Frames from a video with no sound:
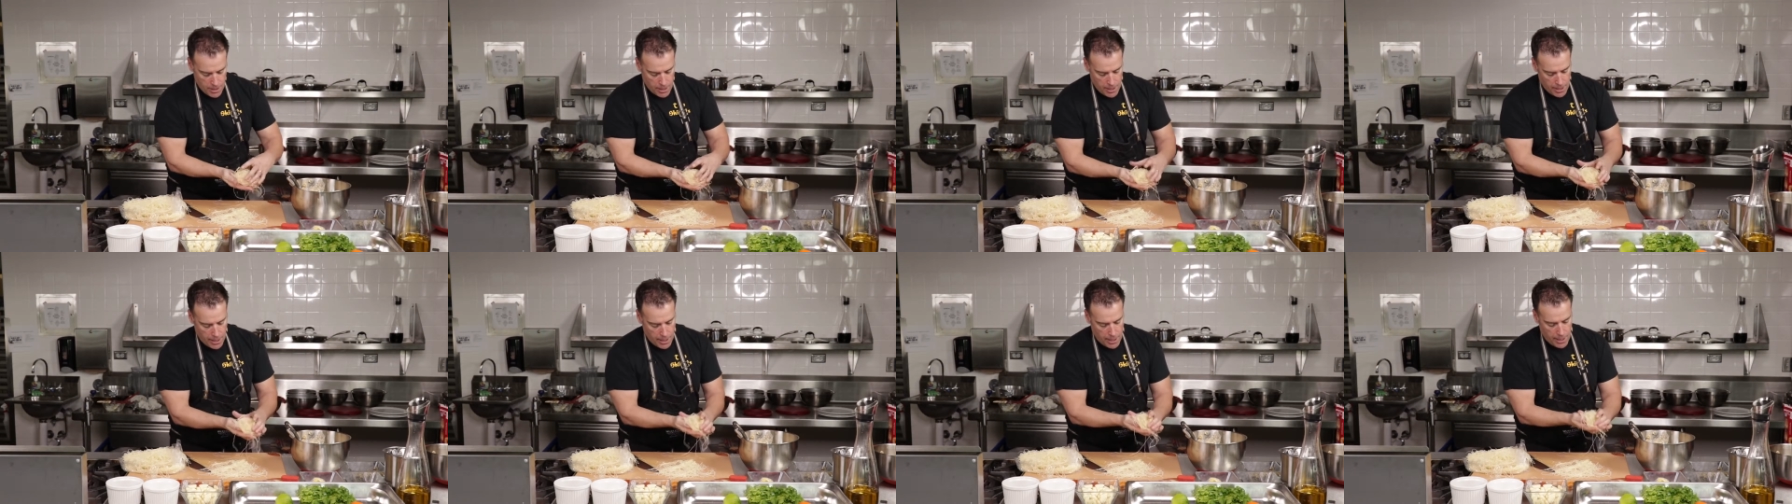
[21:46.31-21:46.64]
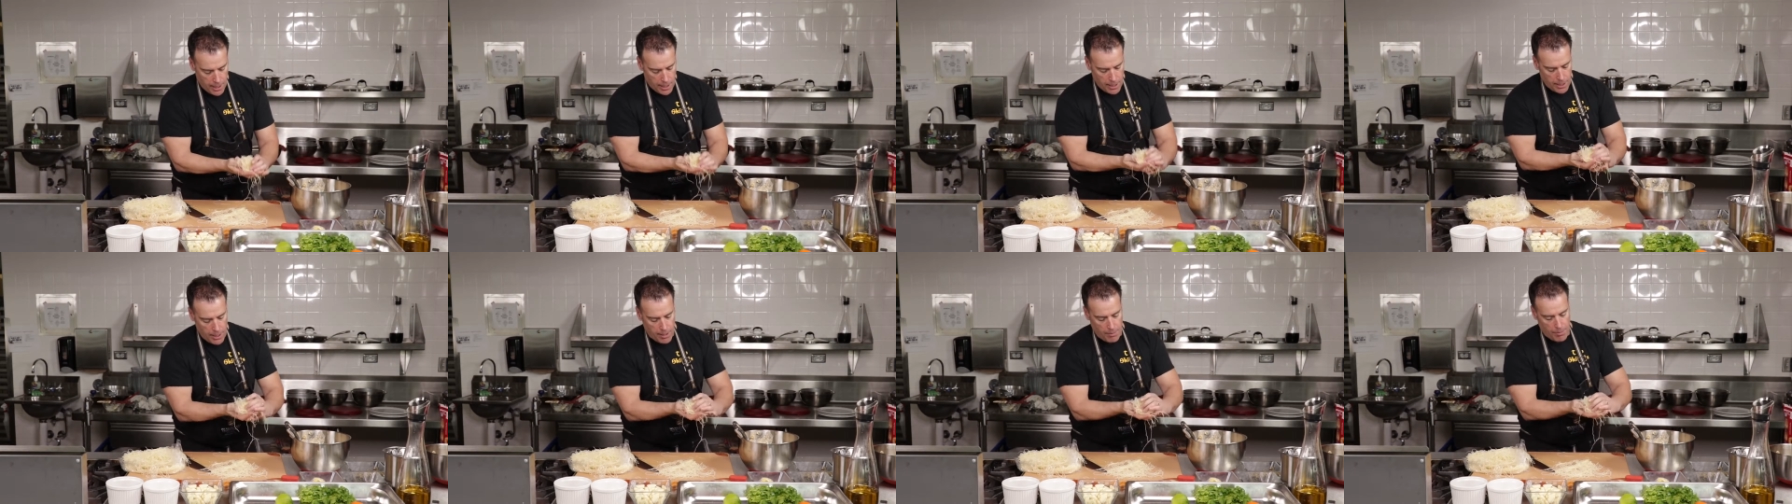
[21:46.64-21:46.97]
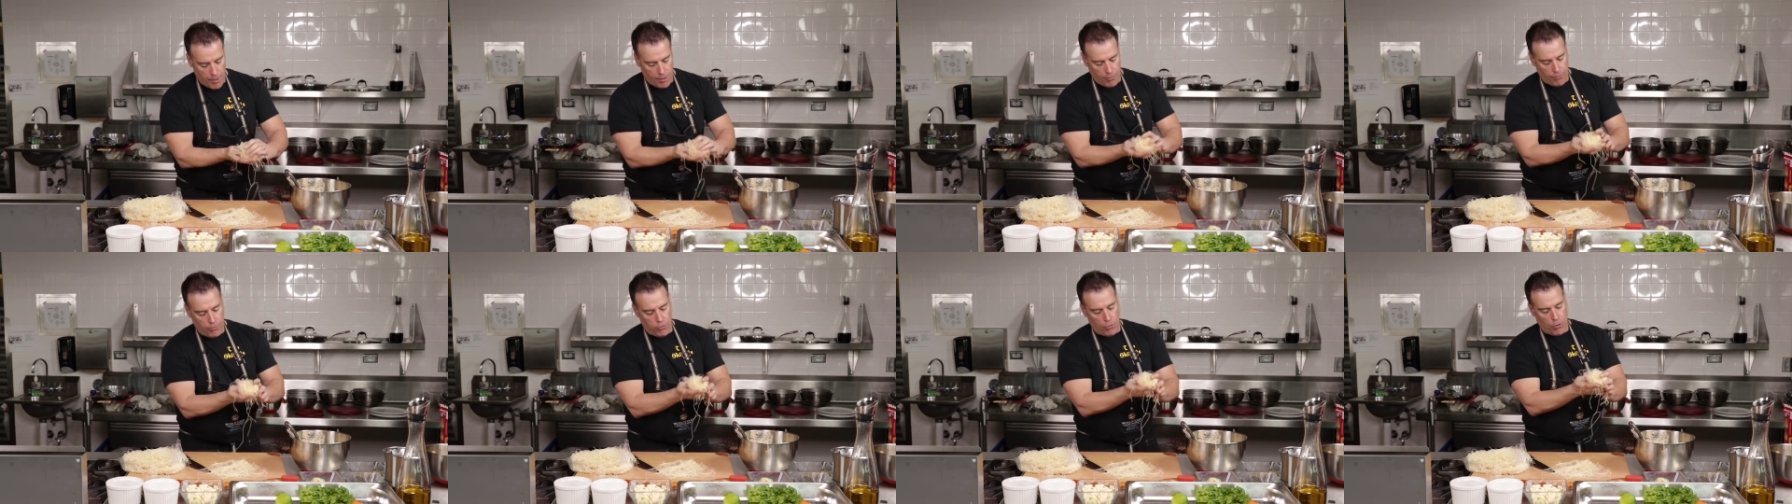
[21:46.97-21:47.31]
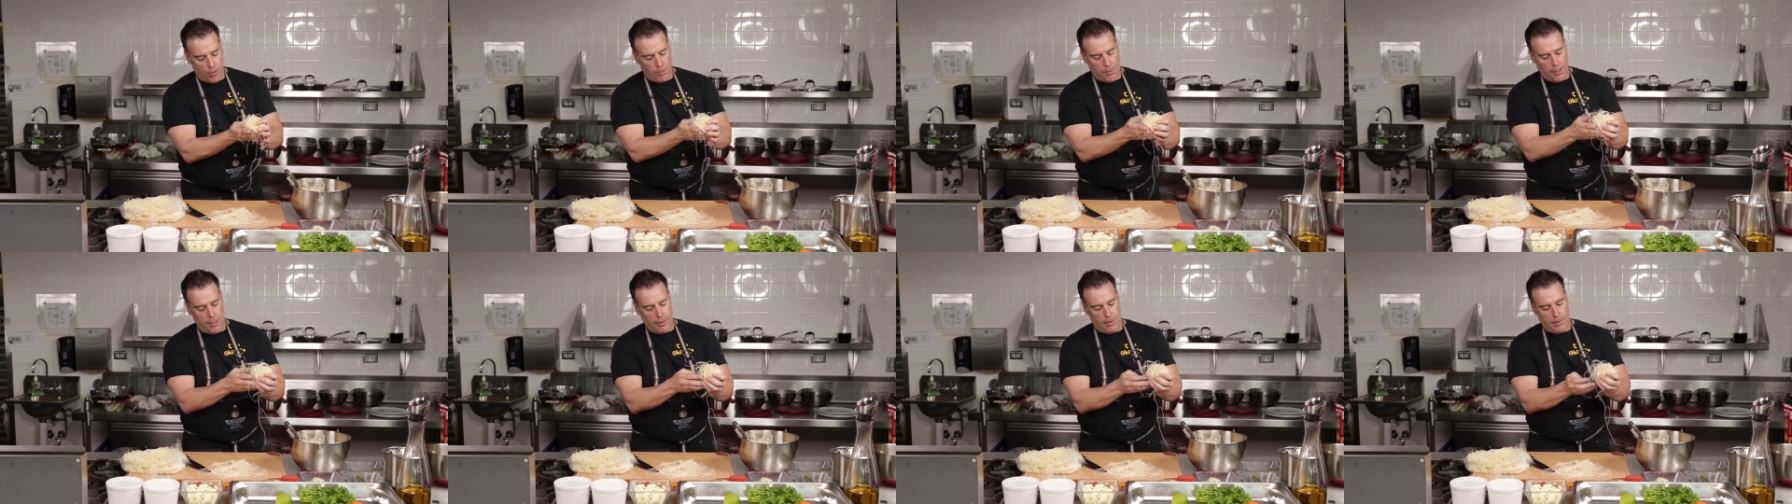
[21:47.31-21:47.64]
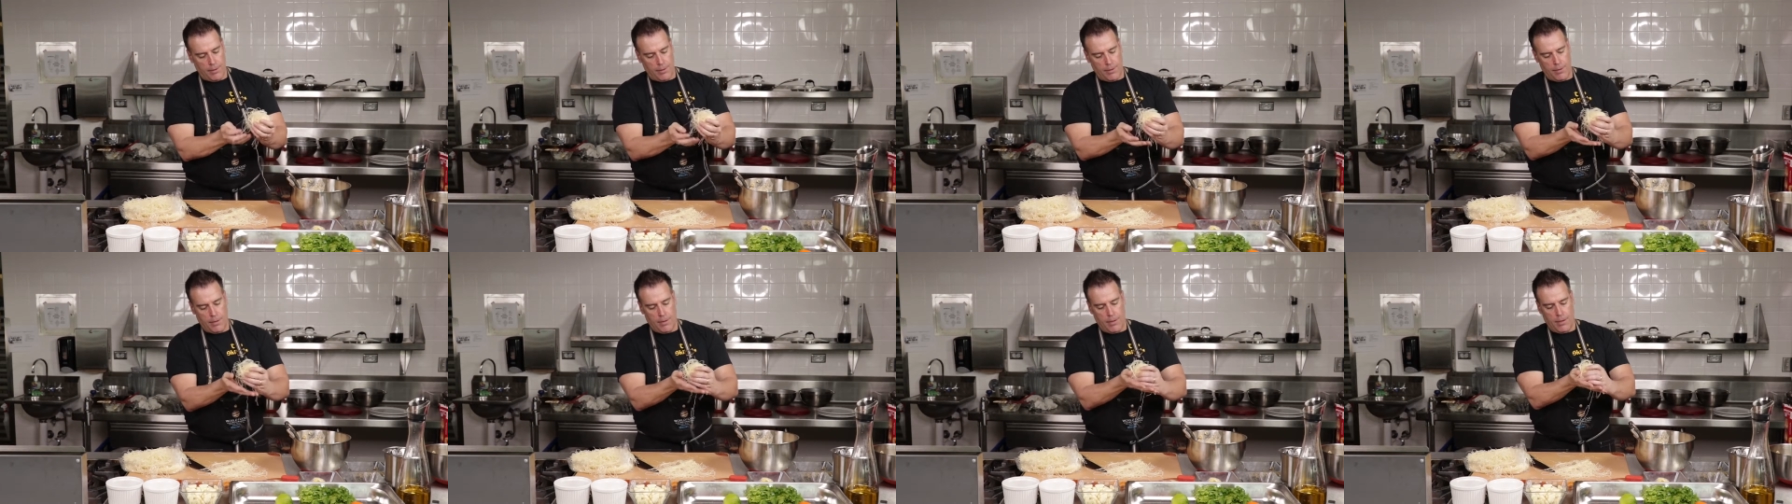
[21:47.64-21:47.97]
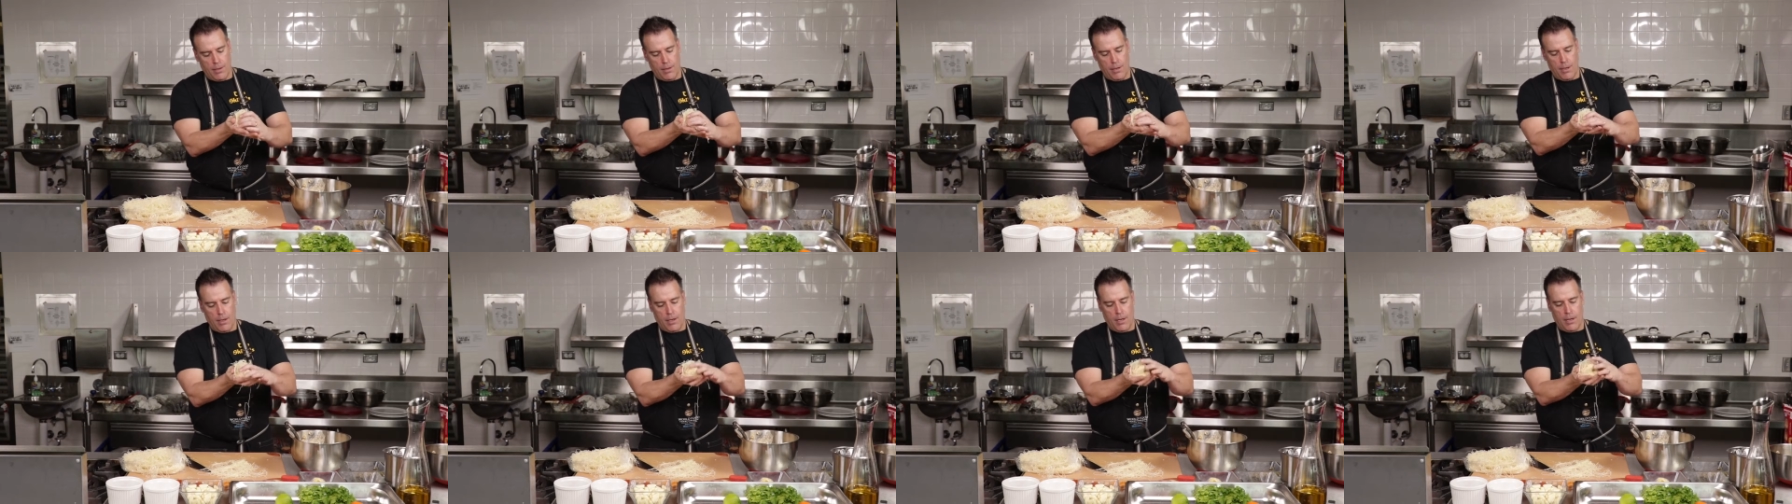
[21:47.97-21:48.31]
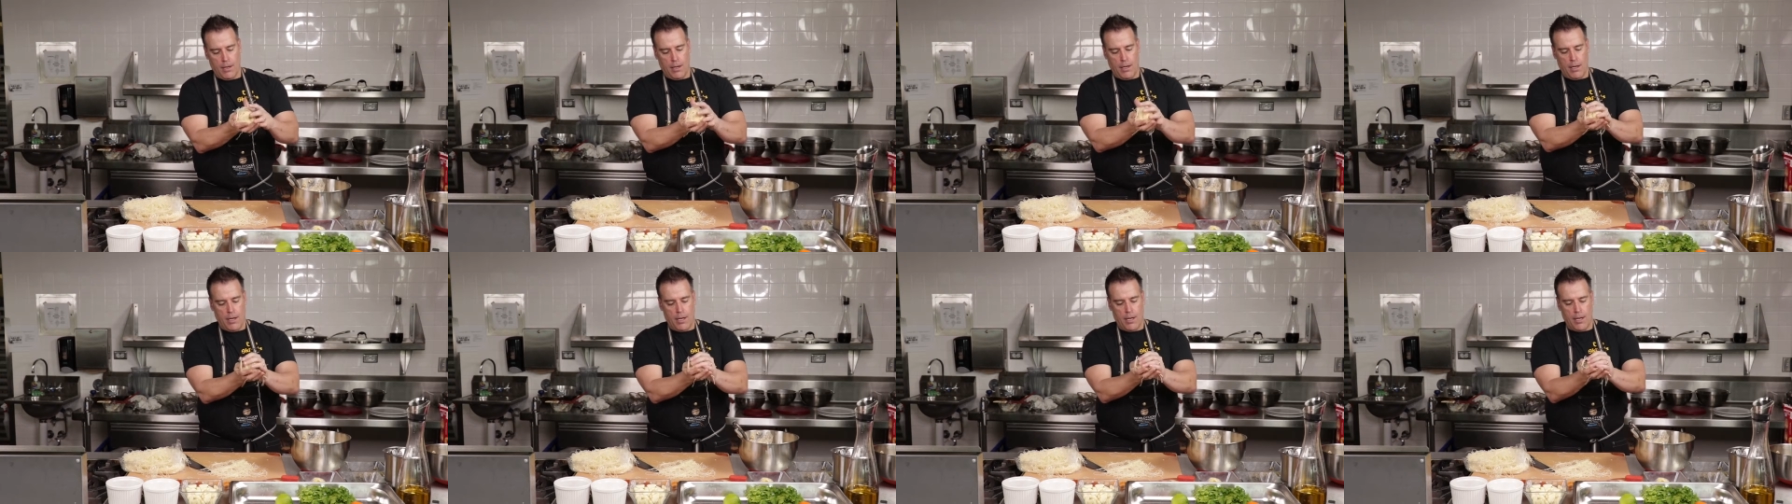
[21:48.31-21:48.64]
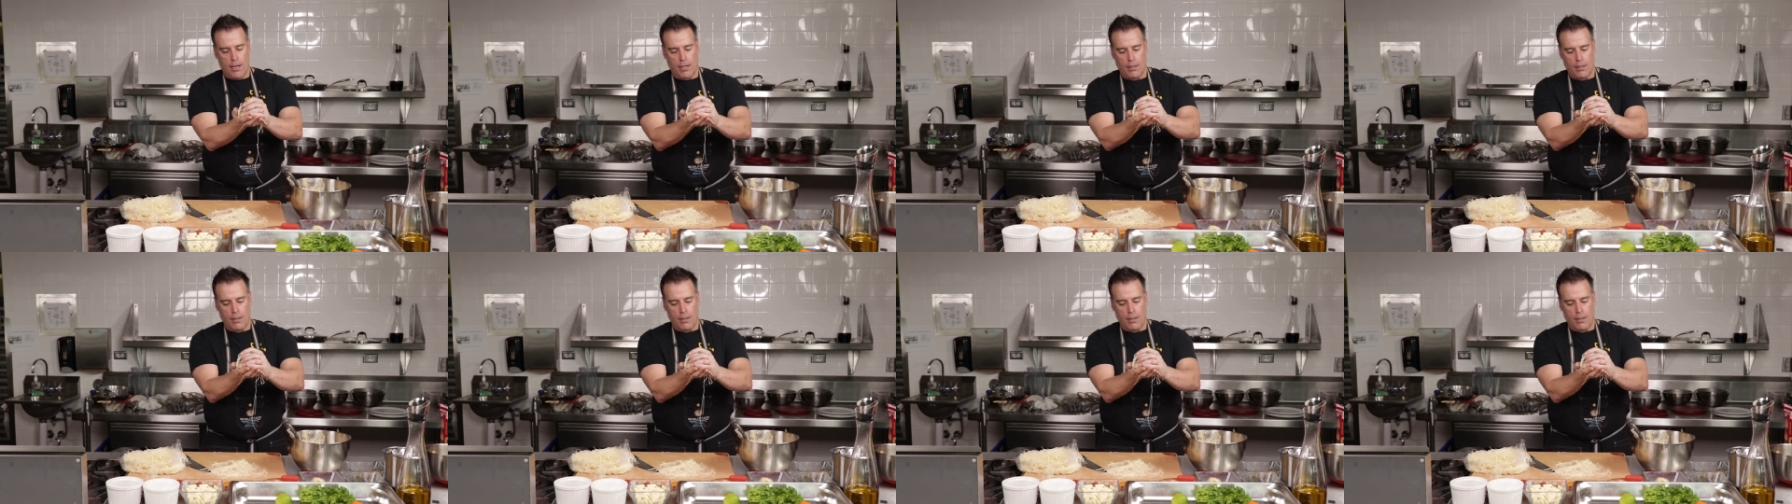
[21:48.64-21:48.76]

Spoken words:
And I'm gonna form it. And